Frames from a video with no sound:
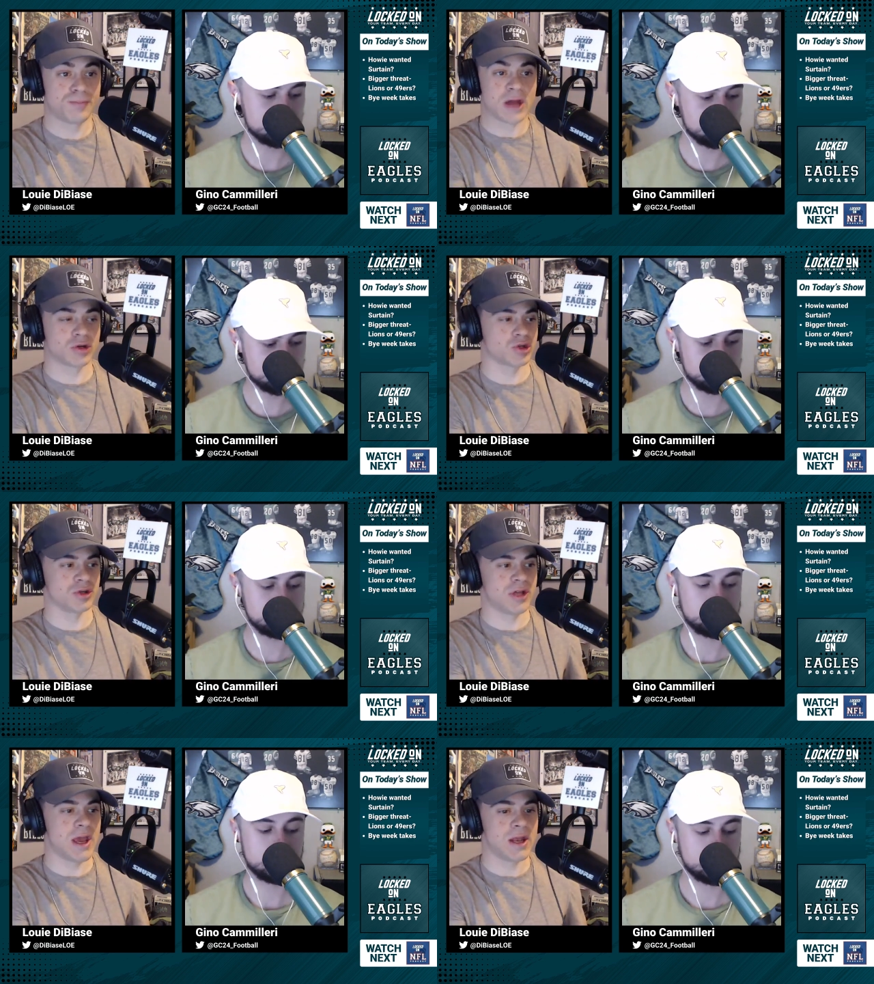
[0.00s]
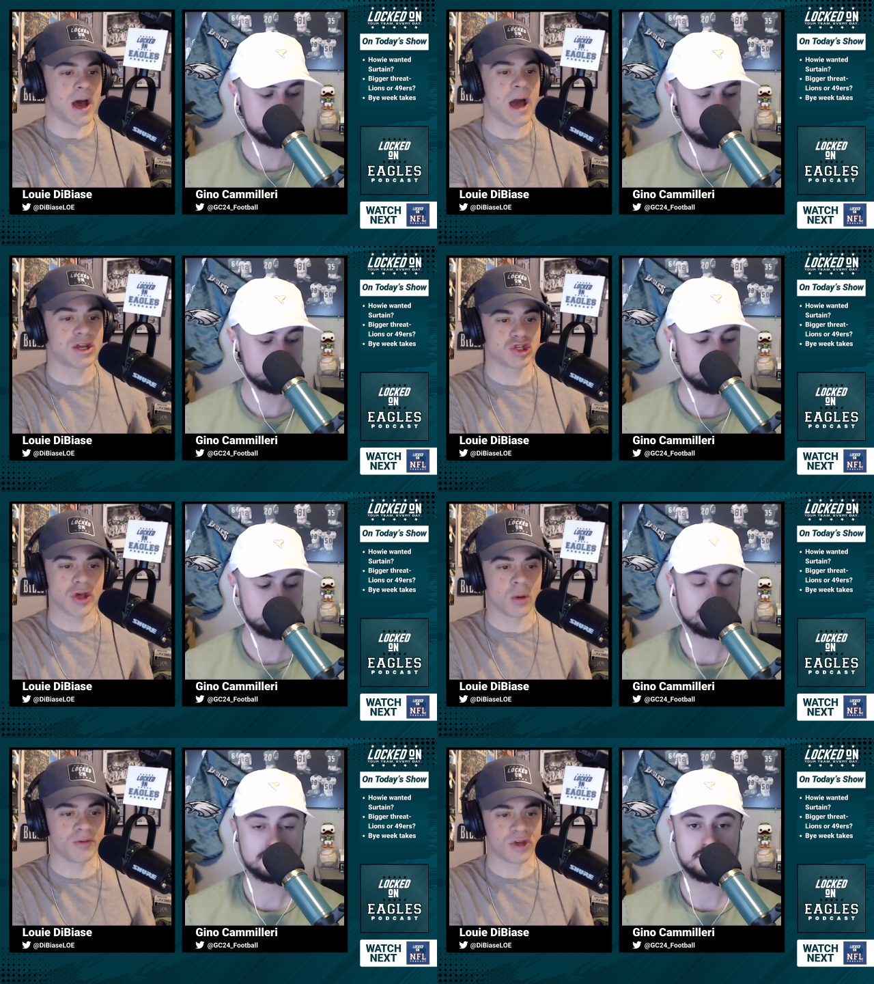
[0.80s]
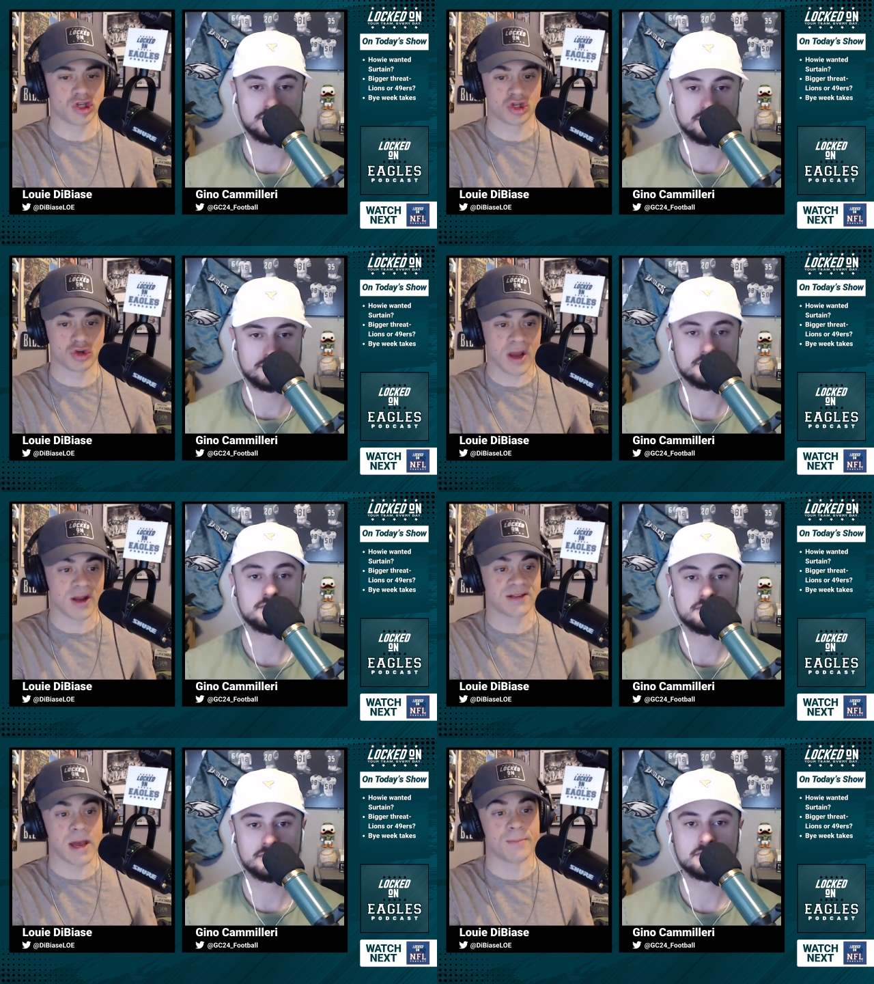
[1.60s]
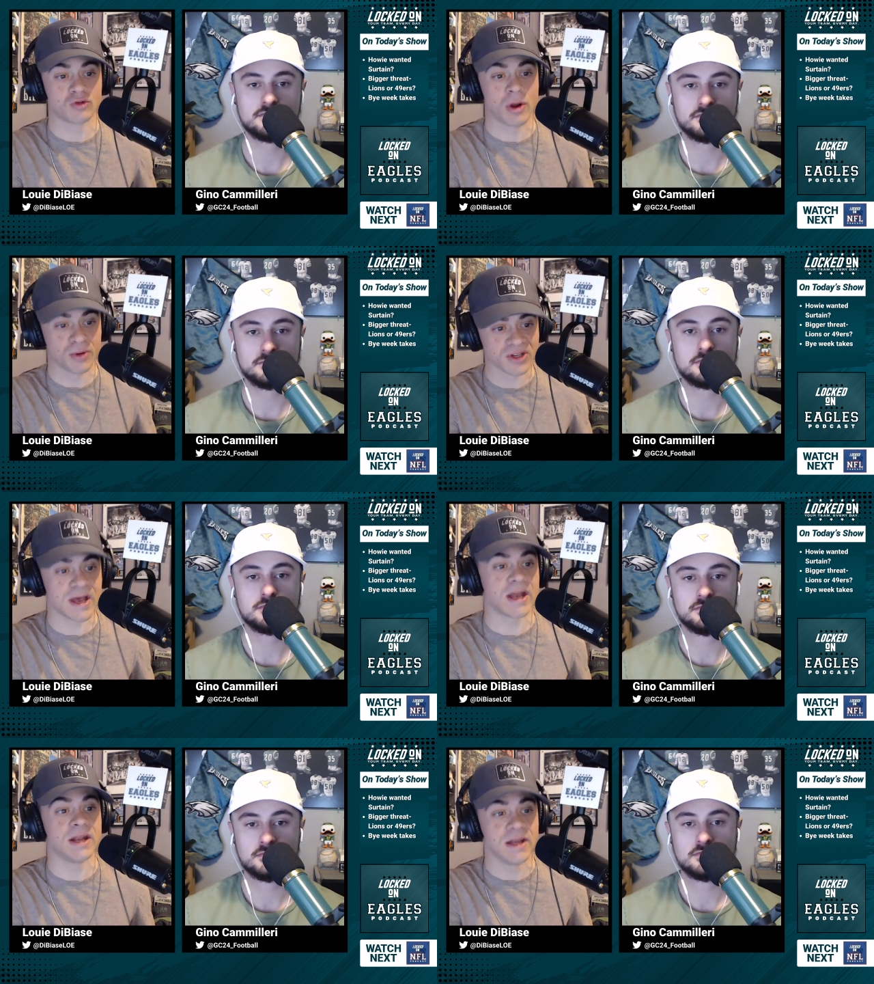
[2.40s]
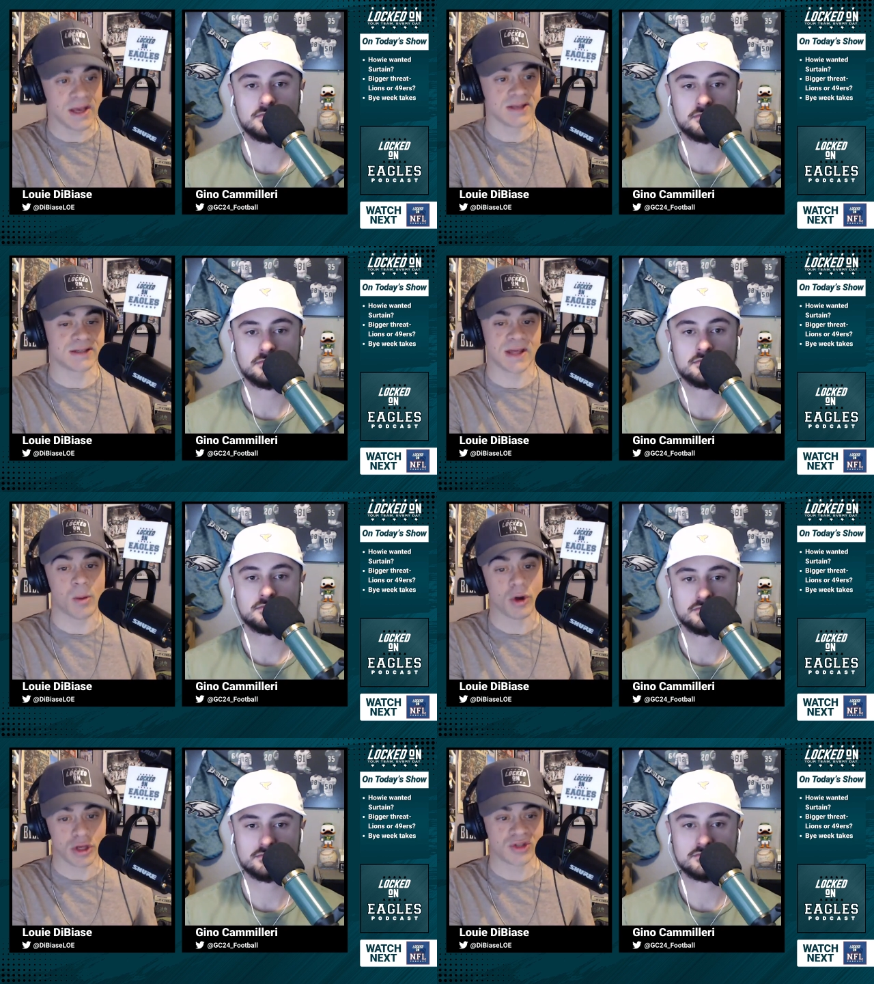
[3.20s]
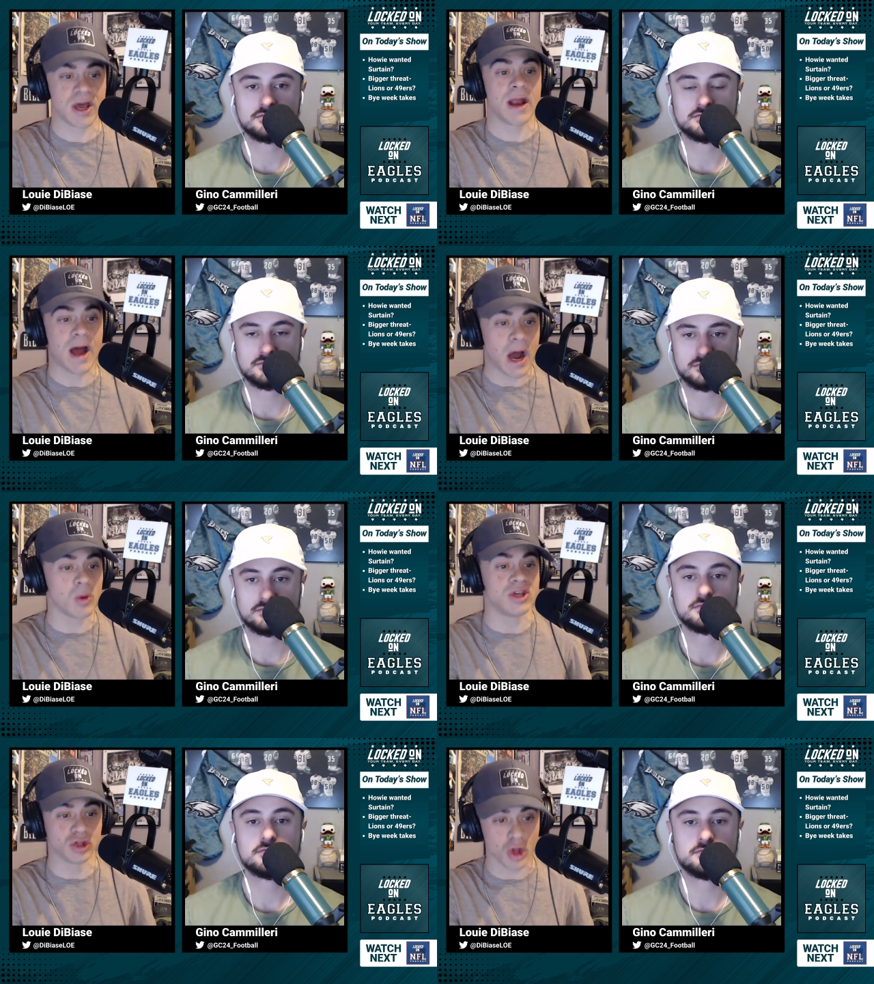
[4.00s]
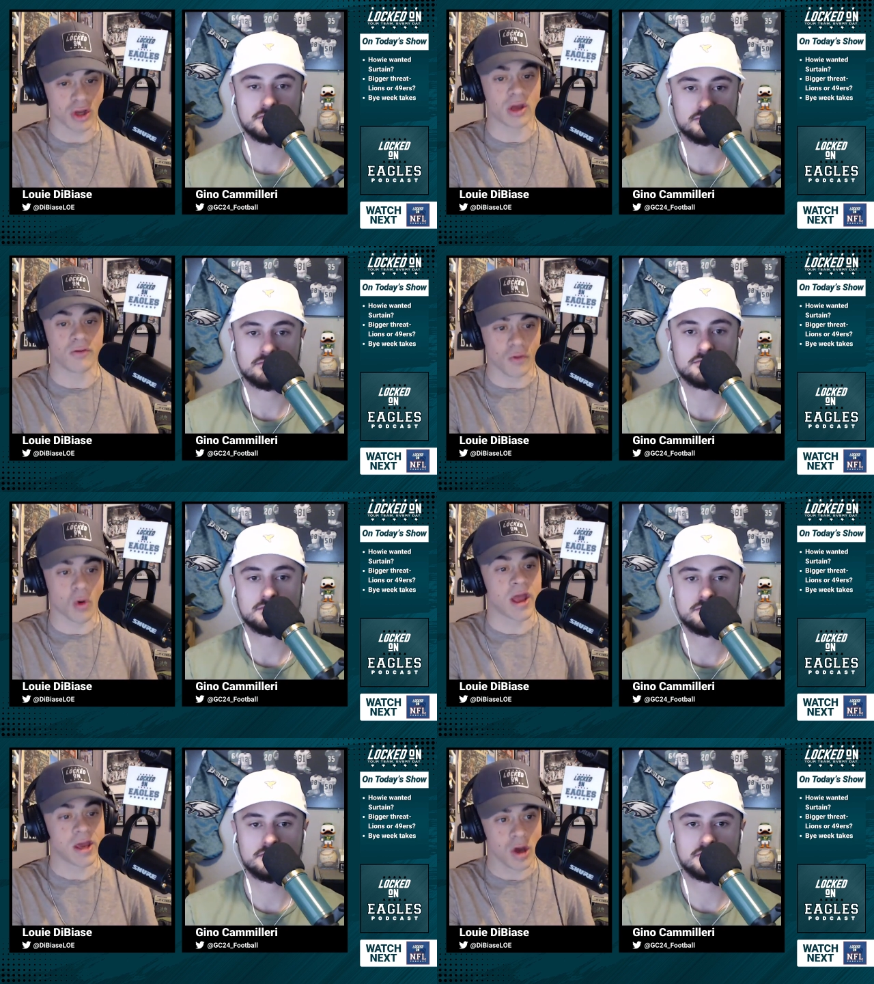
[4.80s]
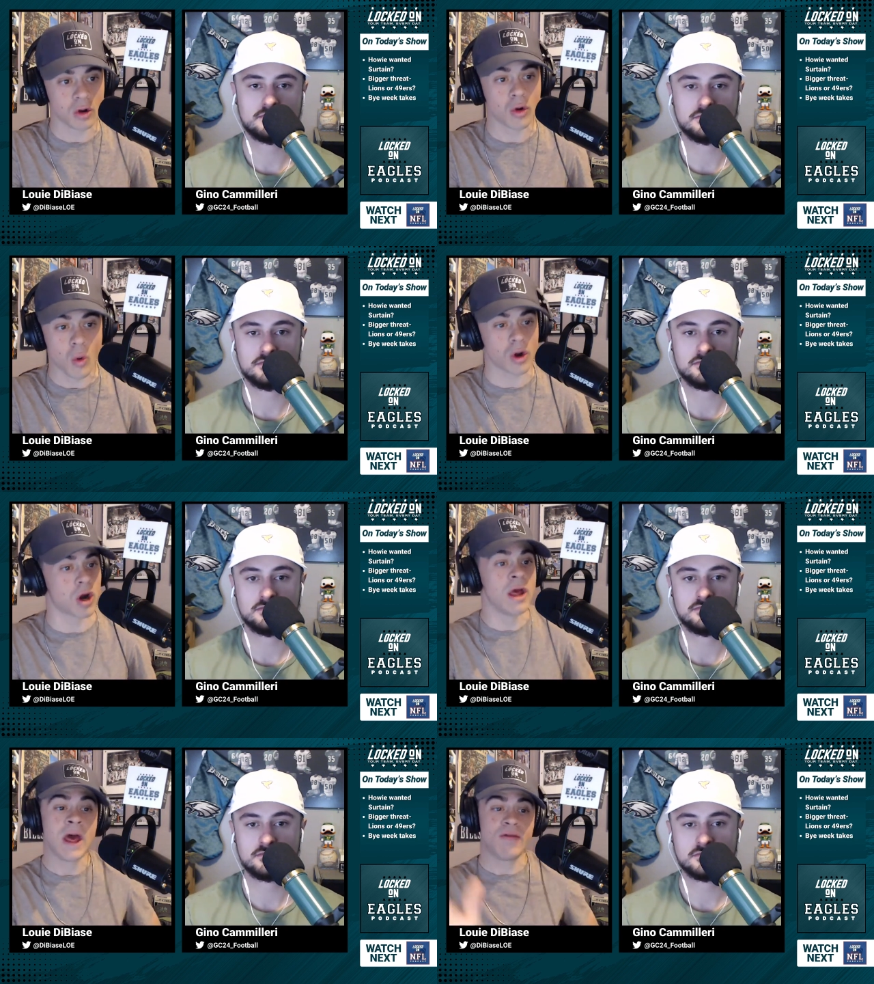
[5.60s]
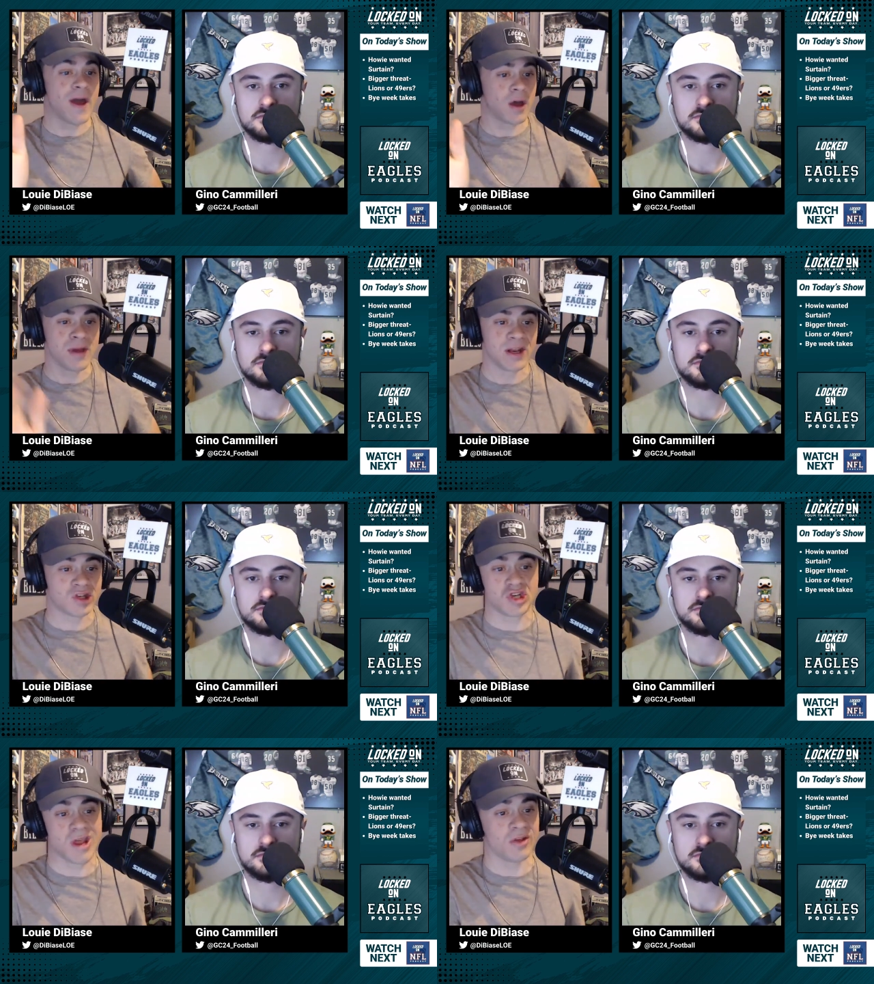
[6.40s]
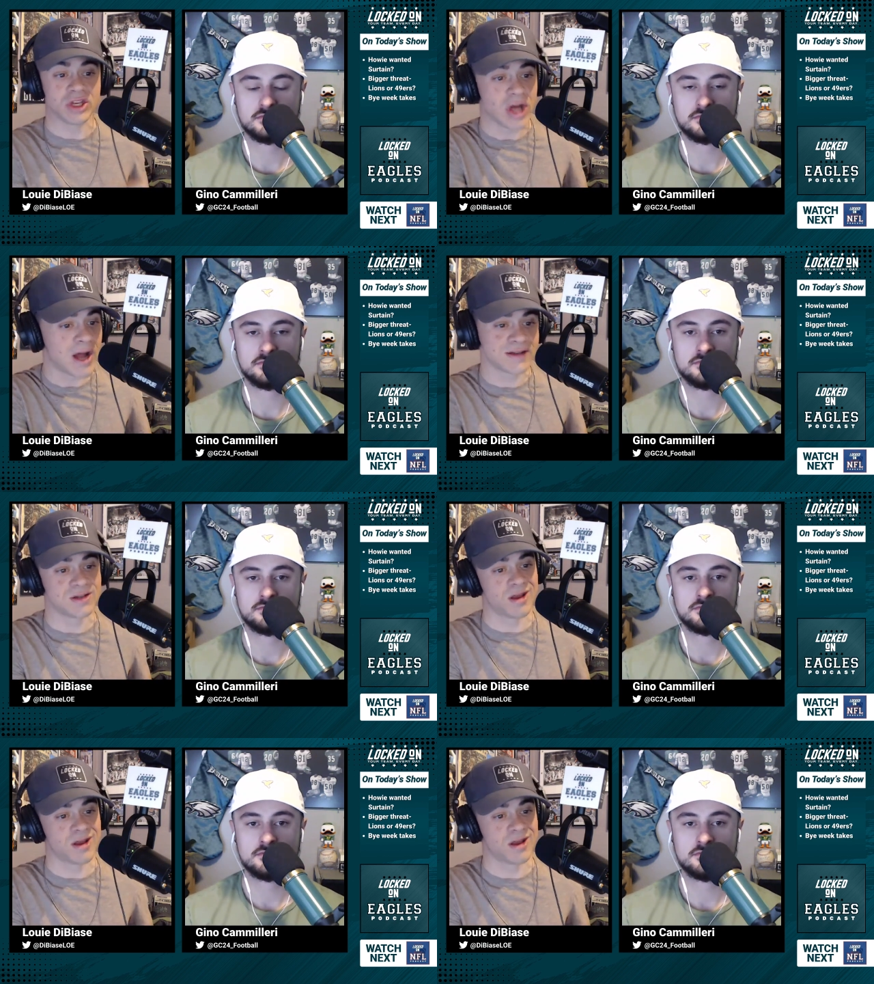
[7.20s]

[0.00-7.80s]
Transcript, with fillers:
Speaker 1: Patrick Surtain, I just like what this trade attempt represented is that what you said, how he's looking for a young corner. That could mean it's Jalen Johnson